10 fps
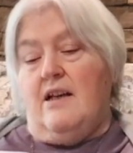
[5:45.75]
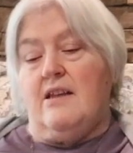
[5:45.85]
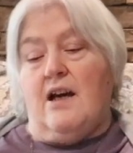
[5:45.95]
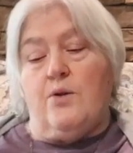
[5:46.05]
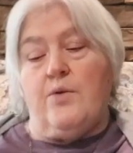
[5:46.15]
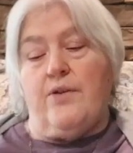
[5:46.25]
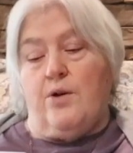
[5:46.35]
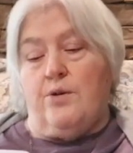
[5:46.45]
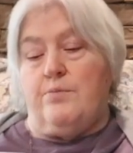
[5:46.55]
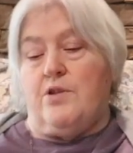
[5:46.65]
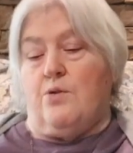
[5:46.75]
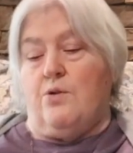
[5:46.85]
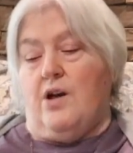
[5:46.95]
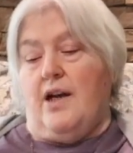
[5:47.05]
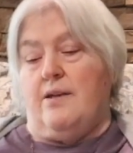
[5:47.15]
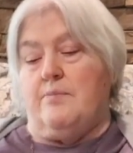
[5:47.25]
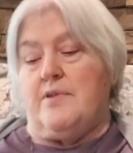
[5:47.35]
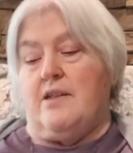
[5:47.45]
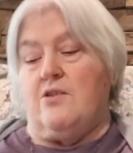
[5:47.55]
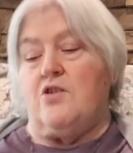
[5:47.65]
along with home decor
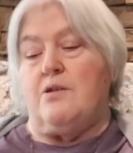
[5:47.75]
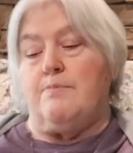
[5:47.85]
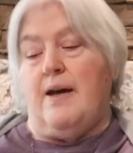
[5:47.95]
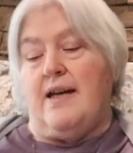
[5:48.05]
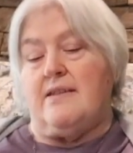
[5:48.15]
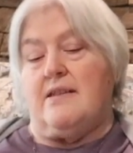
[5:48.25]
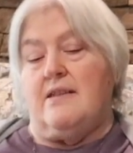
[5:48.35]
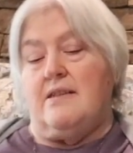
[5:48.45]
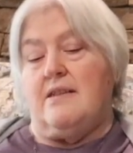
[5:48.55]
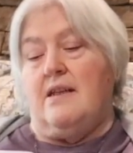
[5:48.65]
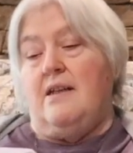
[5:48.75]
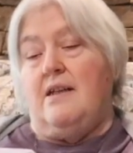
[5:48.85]
items such as baskets,